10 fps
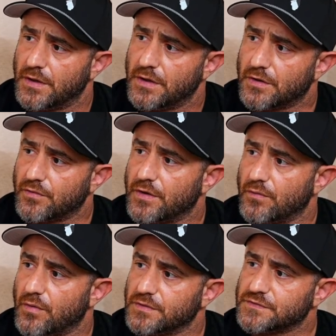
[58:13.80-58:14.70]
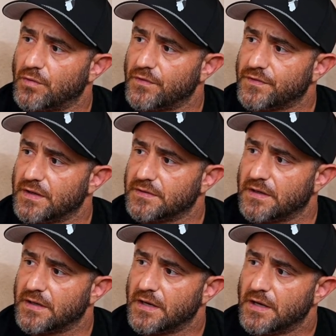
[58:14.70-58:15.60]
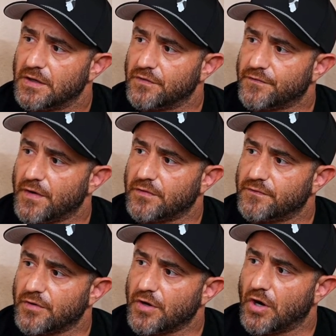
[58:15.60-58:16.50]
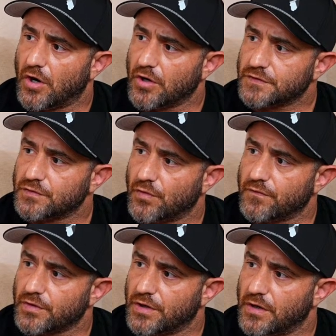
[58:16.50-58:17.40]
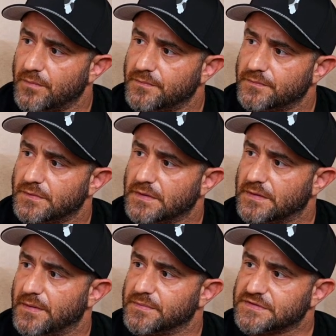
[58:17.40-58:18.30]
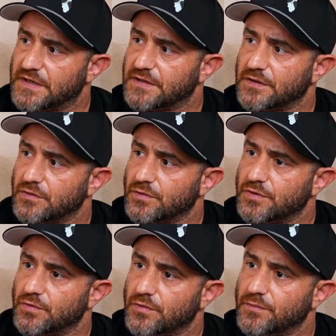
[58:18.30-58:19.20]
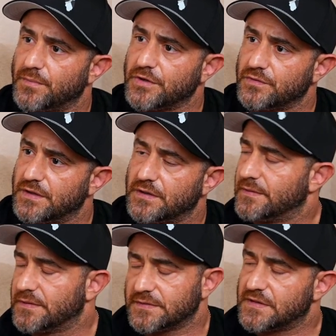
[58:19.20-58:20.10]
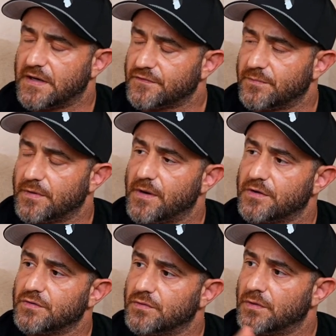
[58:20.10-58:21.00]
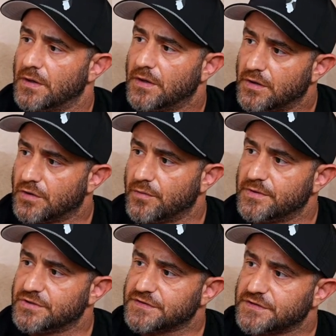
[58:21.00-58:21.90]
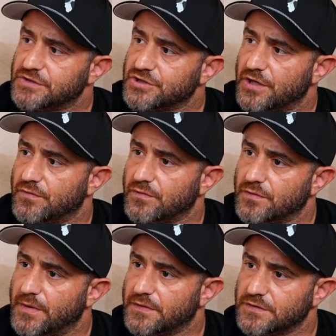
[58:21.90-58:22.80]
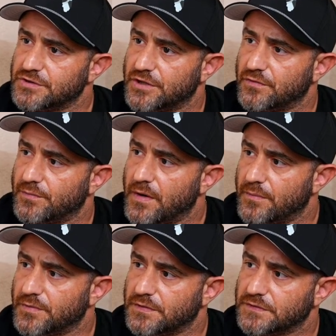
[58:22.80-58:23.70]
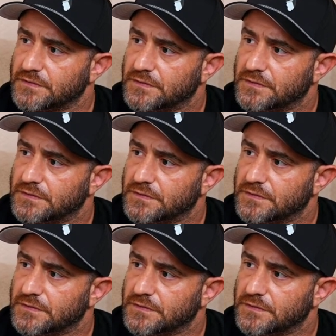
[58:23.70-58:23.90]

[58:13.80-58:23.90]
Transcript: career, what was the one thing that you found very hard to overcome? A mistake that you were doing, but you did. It doesn't have to be about you. It could be just in general about the general populace.